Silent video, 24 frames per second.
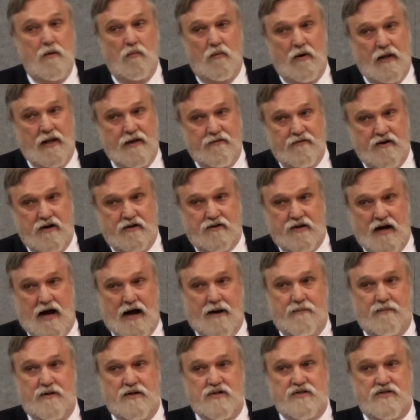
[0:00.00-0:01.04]
We live in a
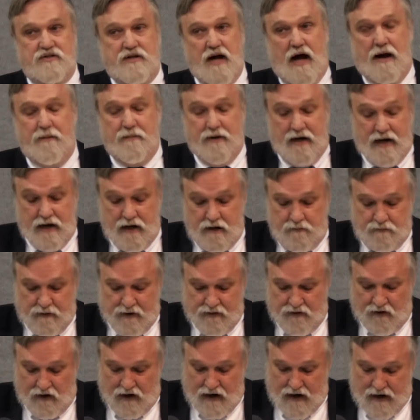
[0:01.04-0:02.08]
time that is dominated
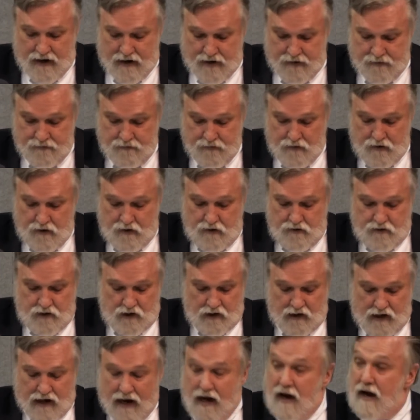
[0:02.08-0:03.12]
by the lie.
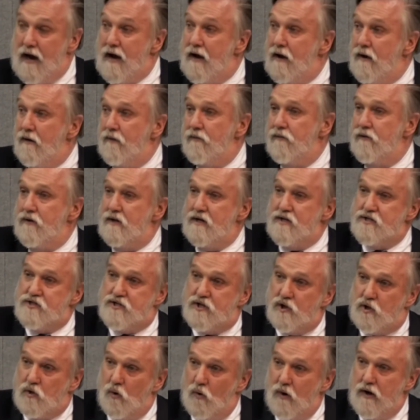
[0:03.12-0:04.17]
The lie
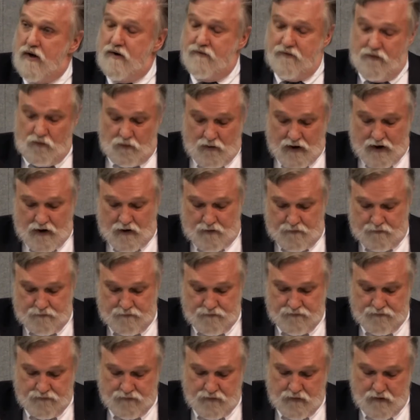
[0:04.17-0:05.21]
is the coin of the
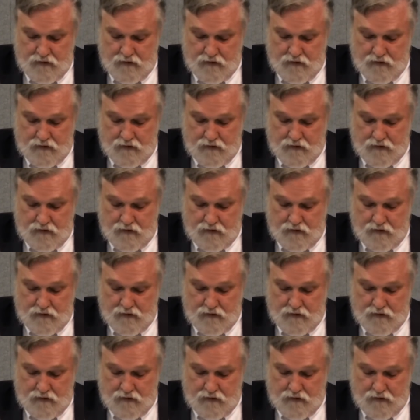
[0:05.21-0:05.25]
realm.